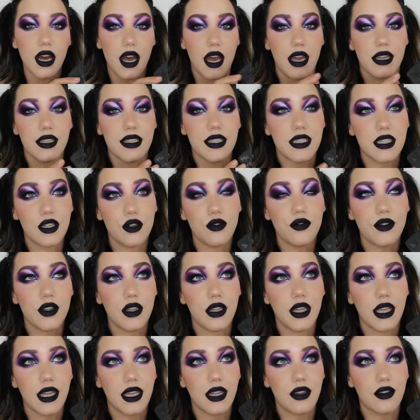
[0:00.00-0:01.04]
I still
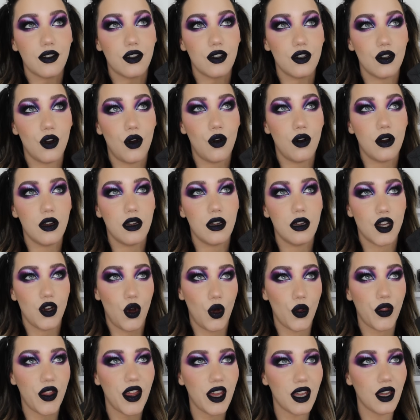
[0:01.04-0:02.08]
feel like it's not
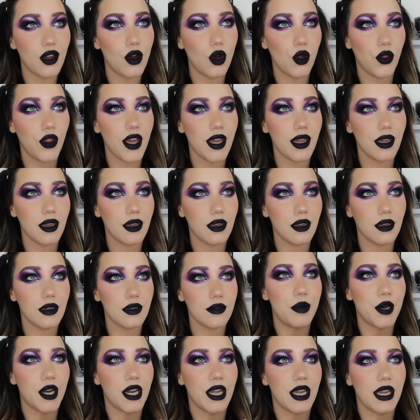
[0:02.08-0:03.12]
gothic,
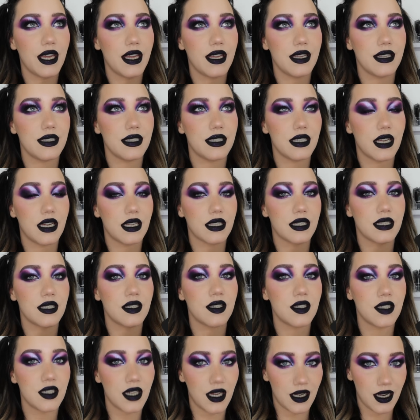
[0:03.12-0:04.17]
but it is a
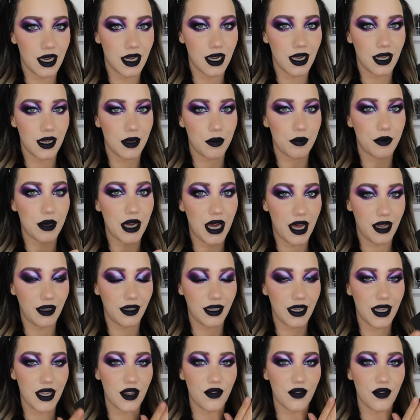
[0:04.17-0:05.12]
stunning palette.